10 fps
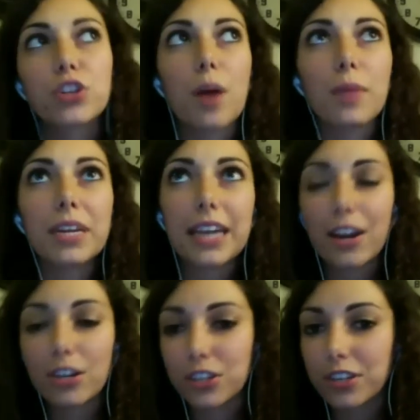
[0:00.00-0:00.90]
dominant
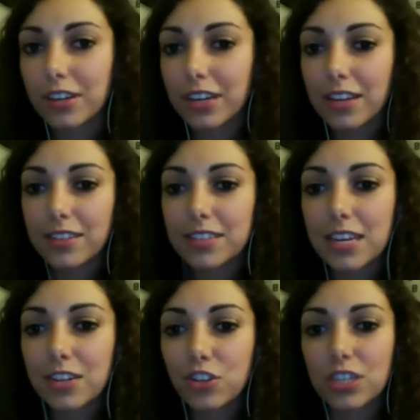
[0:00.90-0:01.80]
character in the
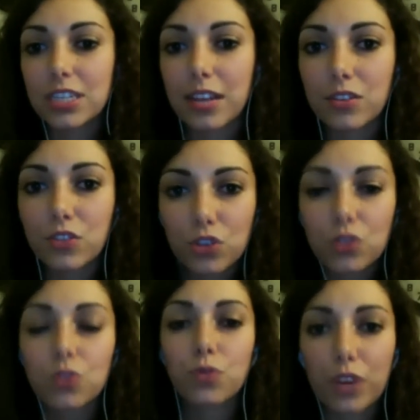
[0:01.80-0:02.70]
scene she tends
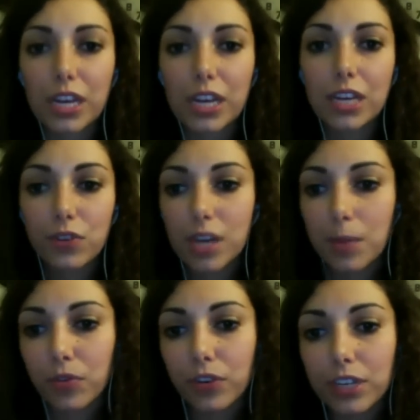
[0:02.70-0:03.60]
to read for
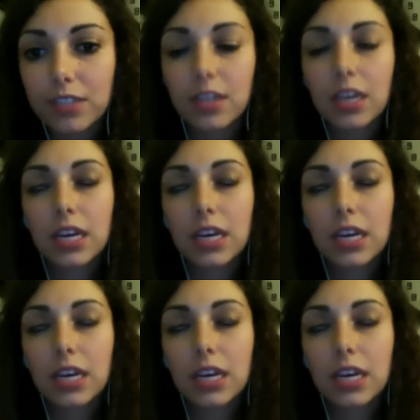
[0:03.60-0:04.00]
table reads,